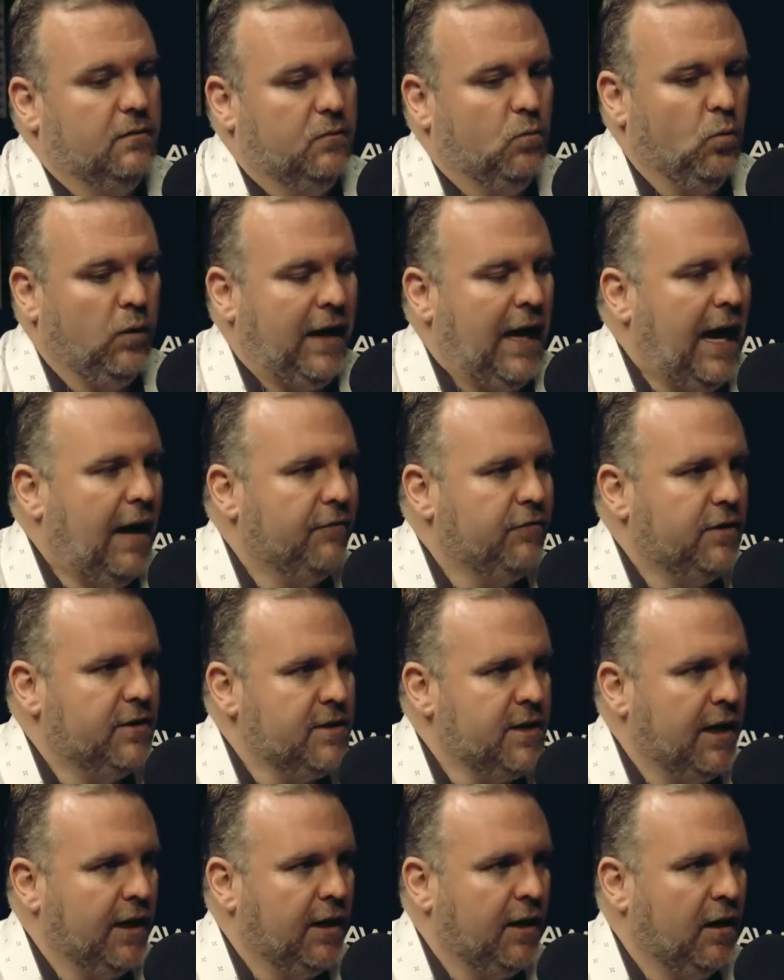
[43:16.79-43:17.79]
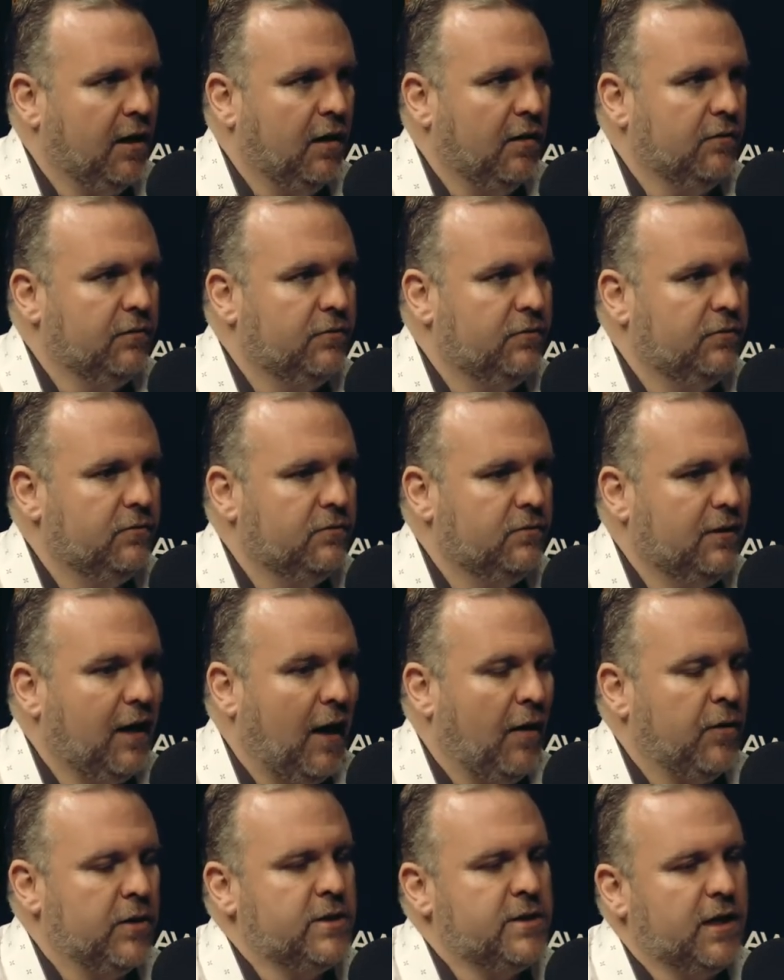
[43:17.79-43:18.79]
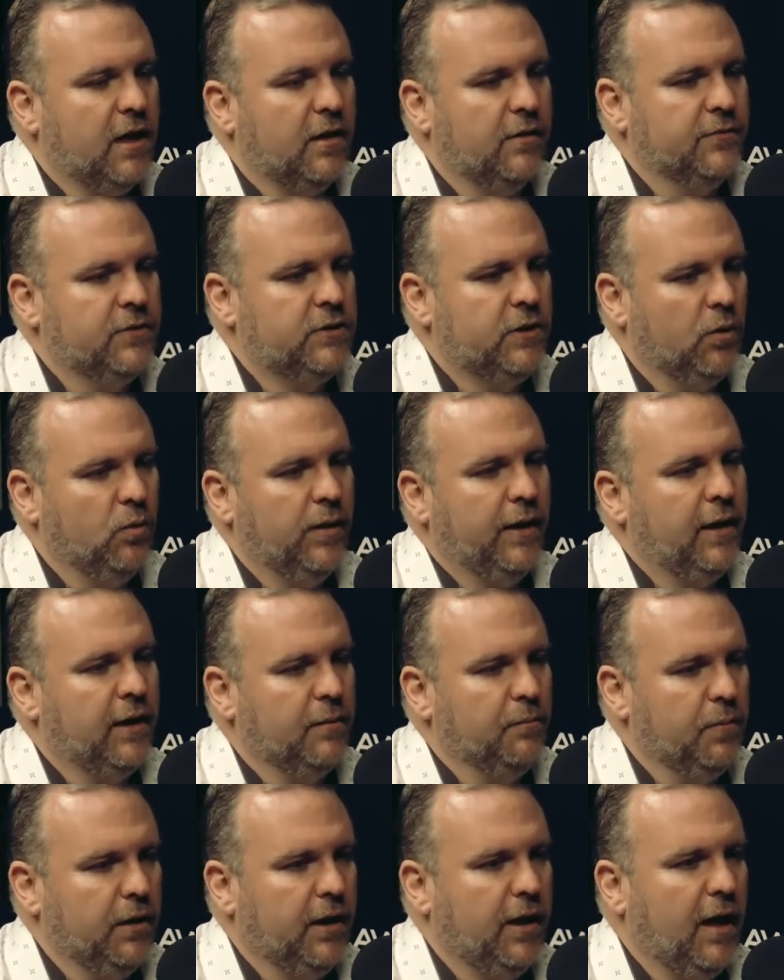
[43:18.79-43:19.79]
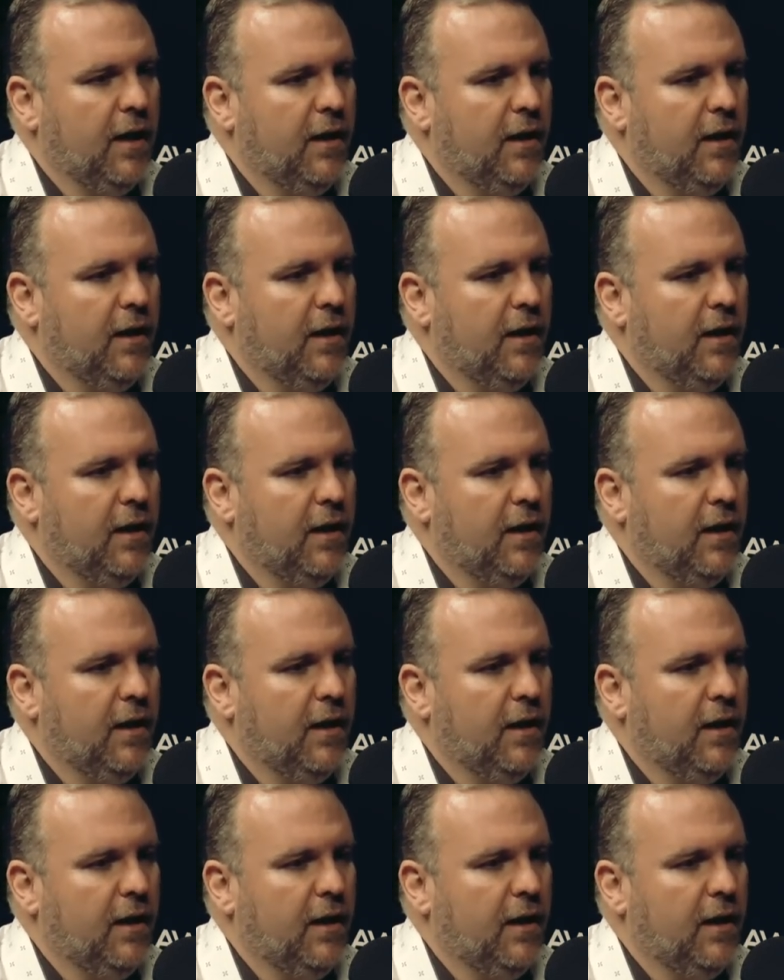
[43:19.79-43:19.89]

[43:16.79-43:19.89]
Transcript: we have to take care of ourselves so we can be